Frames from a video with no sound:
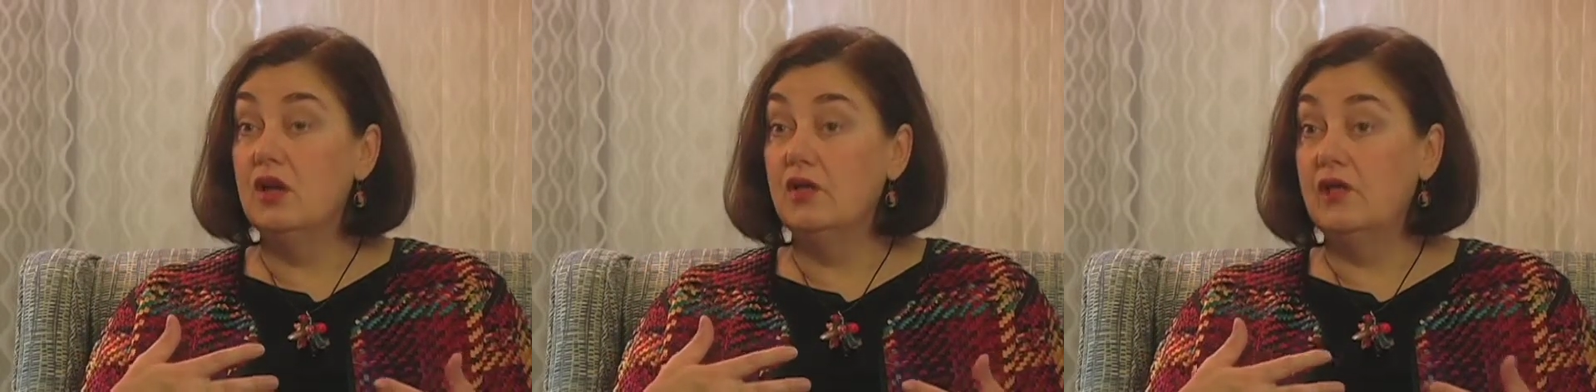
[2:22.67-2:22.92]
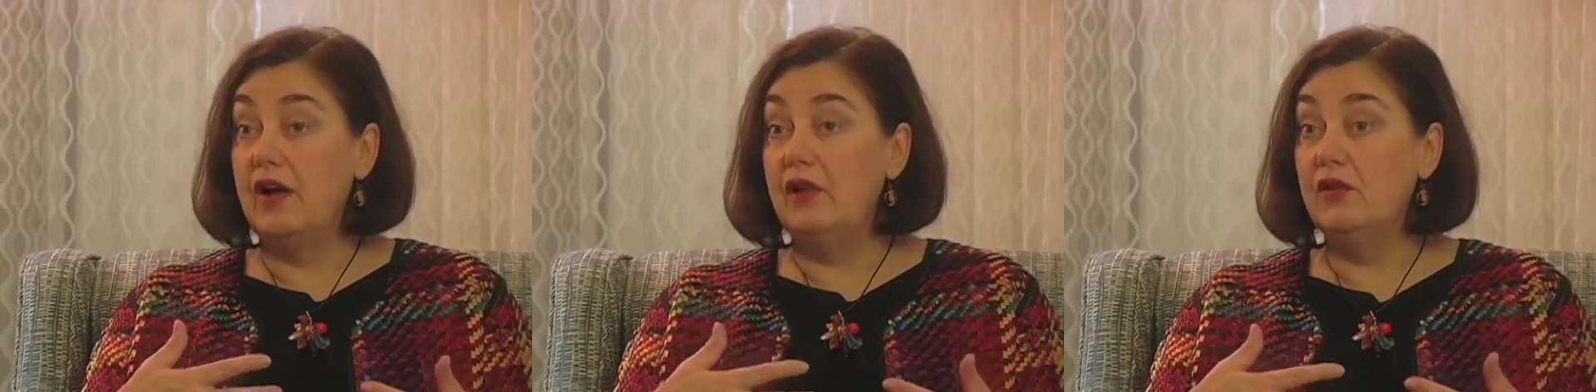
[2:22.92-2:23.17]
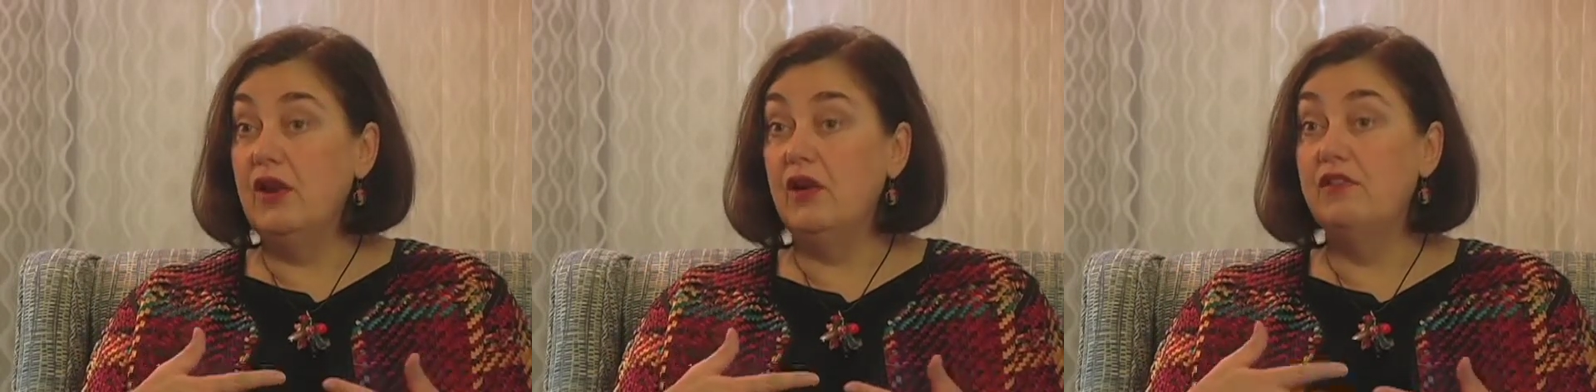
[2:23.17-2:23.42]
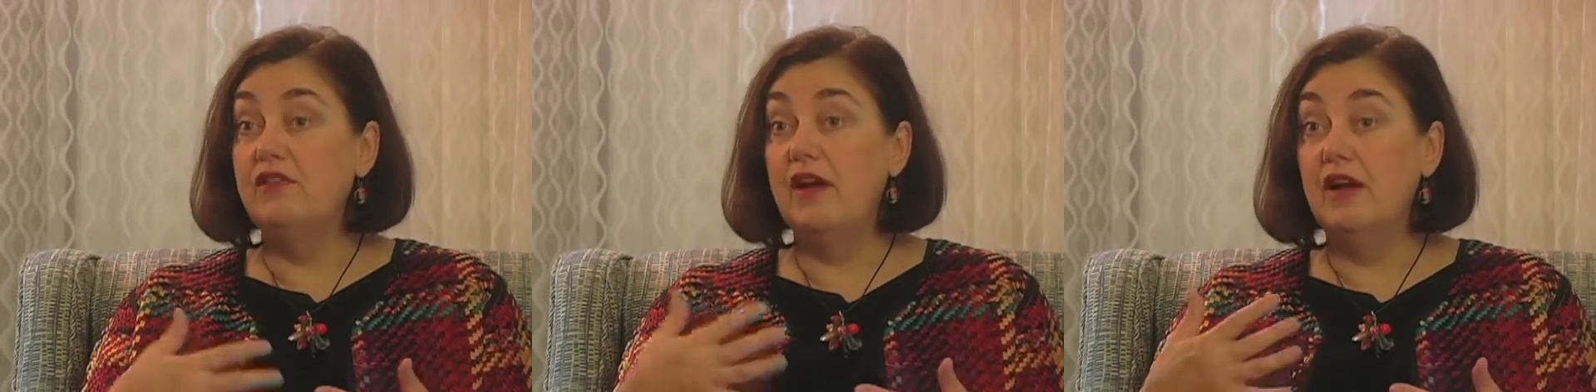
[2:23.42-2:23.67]
followed
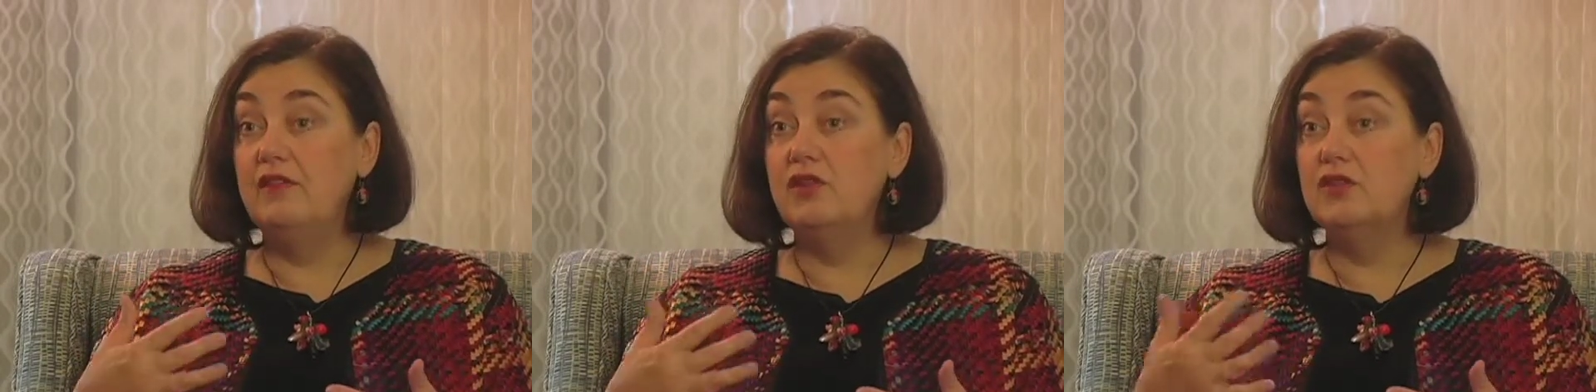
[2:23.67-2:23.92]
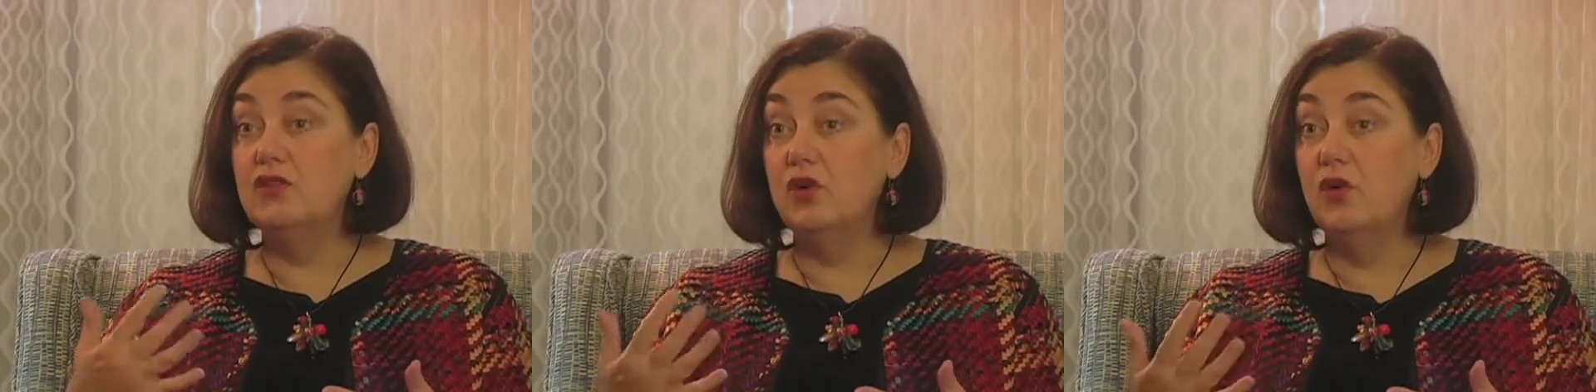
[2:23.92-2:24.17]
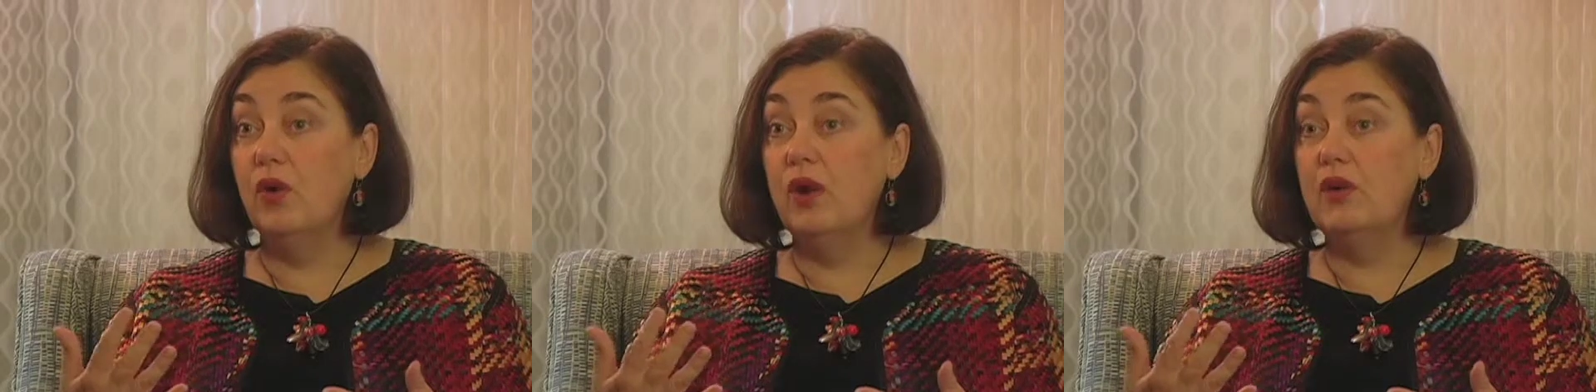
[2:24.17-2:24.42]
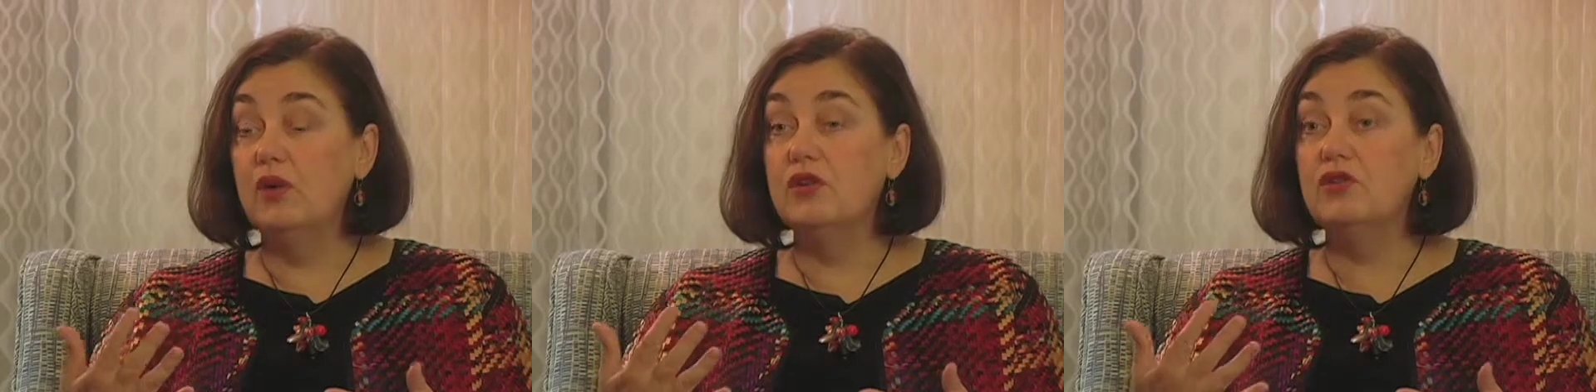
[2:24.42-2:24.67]
out five years or
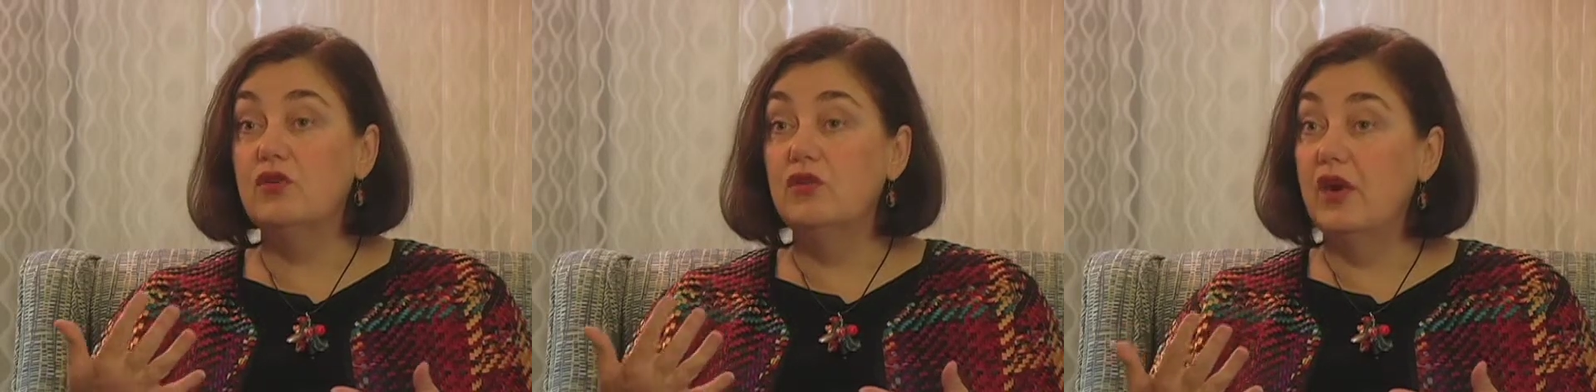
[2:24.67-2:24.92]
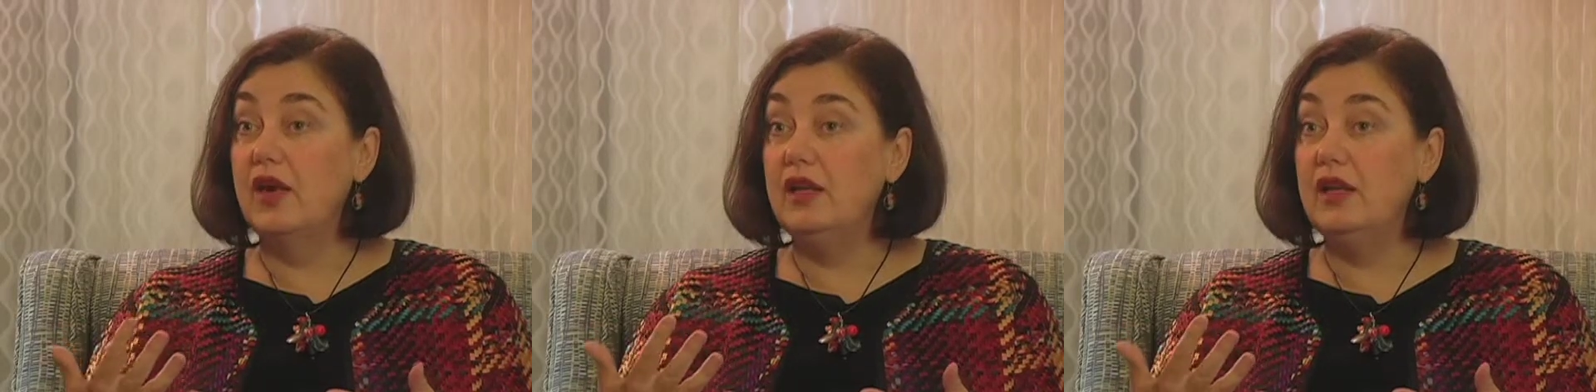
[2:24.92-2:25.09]
greater is over